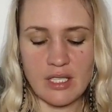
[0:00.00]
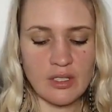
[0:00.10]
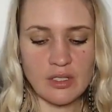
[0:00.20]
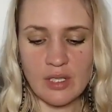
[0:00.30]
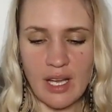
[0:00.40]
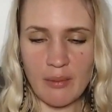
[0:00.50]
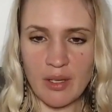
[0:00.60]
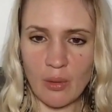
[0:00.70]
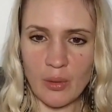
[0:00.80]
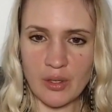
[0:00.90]
and you can do that
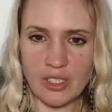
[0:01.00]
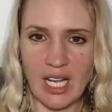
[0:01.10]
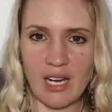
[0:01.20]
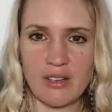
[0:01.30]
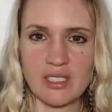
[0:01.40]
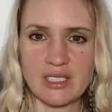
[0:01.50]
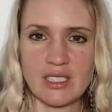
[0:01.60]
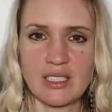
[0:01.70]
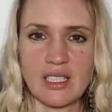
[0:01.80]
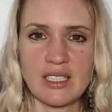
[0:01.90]
with all your
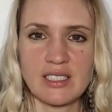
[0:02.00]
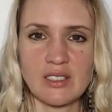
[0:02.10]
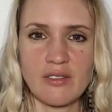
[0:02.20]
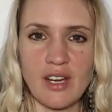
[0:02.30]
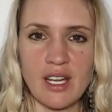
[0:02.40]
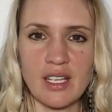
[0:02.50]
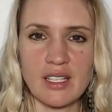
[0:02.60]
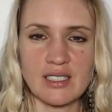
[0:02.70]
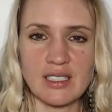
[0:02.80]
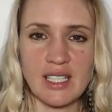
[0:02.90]
chakras and this is a very
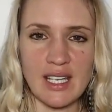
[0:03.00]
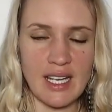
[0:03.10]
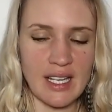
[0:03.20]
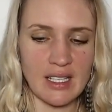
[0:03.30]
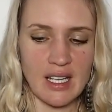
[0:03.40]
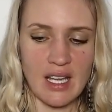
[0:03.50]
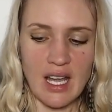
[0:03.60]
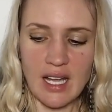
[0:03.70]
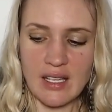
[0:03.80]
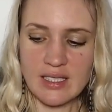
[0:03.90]
this is healing
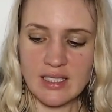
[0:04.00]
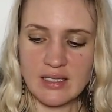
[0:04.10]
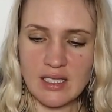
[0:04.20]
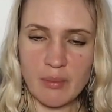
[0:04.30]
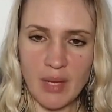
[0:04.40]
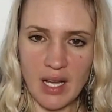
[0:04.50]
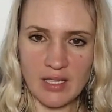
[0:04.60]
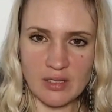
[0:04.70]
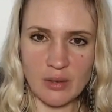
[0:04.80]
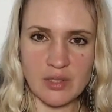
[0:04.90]
and this isn't
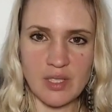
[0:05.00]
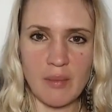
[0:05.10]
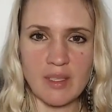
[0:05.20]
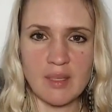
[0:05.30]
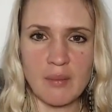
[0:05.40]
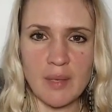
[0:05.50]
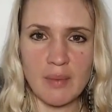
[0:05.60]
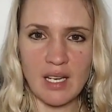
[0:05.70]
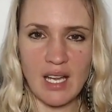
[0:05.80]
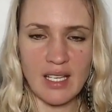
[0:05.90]
personal so some
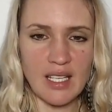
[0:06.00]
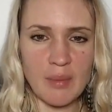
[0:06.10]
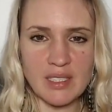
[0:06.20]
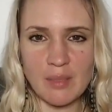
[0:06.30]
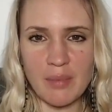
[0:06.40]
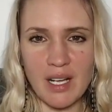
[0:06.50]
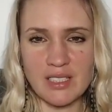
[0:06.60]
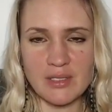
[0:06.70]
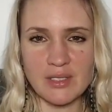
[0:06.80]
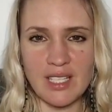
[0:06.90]
people are like yeah but it's the
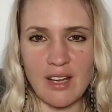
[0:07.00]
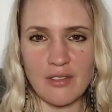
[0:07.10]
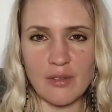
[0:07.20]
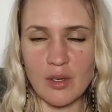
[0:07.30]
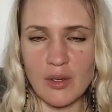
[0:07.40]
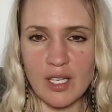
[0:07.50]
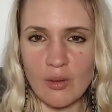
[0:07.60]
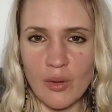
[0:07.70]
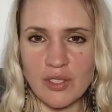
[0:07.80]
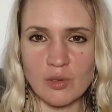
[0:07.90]
personal self you've got to
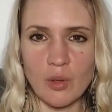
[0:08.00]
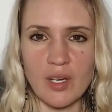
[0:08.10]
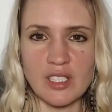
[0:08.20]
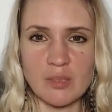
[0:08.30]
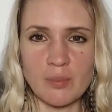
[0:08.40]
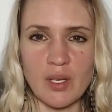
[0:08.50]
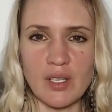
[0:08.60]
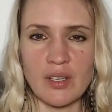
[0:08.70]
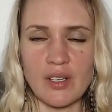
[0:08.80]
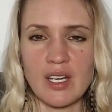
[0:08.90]
ignore the story and just put
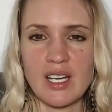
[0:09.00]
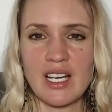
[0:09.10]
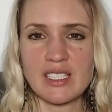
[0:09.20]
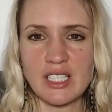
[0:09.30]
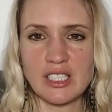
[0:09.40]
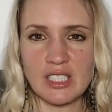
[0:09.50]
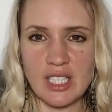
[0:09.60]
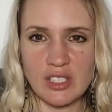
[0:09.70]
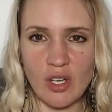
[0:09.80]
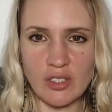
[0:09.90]
your
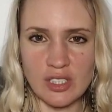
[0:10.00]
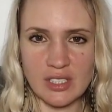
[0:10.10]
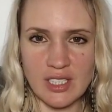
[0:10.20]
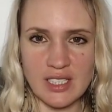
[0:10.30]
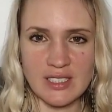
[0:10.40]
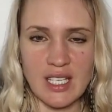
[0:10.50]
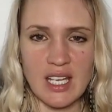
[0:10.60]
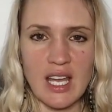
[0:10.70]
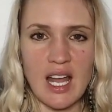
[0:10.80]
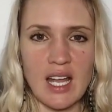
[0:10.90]
attention into consciousness
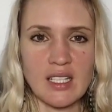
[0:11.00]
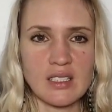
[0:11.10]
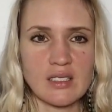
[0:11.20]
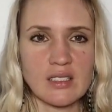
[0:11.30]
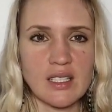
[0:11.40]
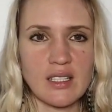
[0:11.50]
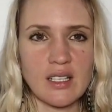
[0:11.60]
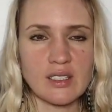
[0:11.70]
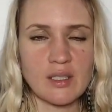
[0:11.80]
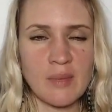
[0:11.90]
and
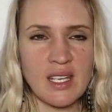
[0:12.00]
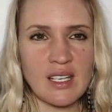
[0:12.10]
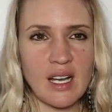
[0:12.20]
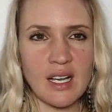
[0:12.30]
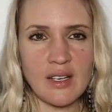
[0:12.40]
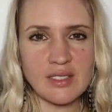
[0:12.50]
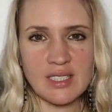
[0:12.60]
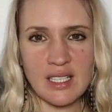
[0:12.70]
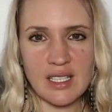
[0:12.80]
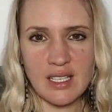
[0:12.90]
to me i don't
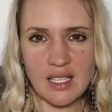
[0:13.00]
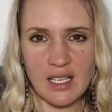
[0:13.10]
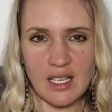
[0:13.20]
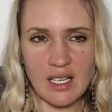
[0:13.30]
see it